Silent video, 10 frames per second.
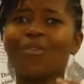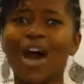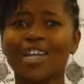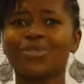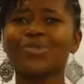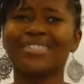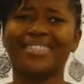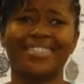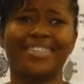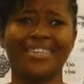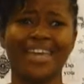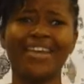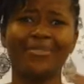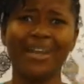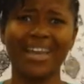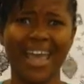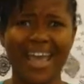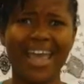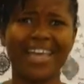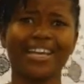for us to see and really
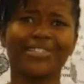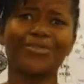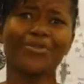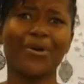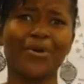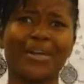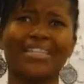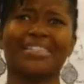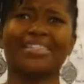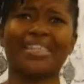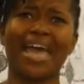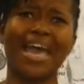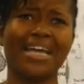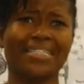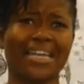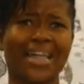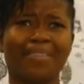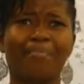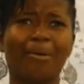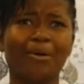get to know what is this hand and
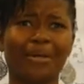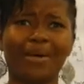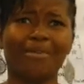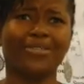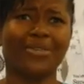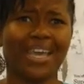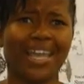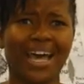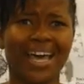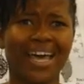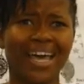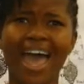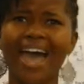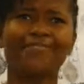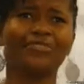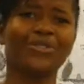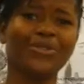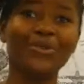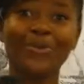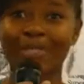the ball coming together have
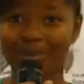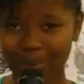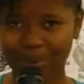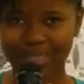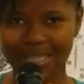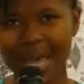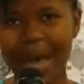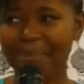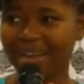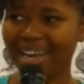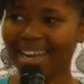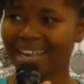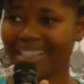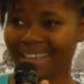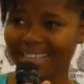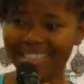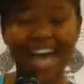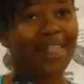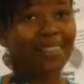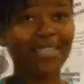to do with sports. But other than that,
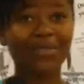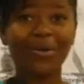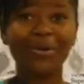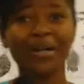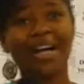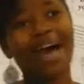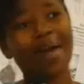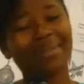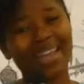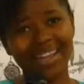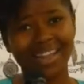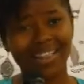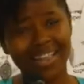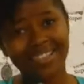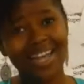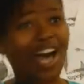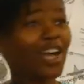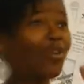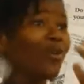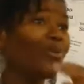that's all. But other than that,
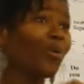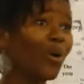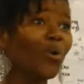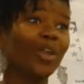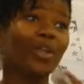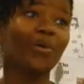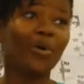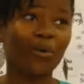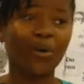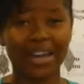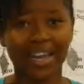I know you all want to know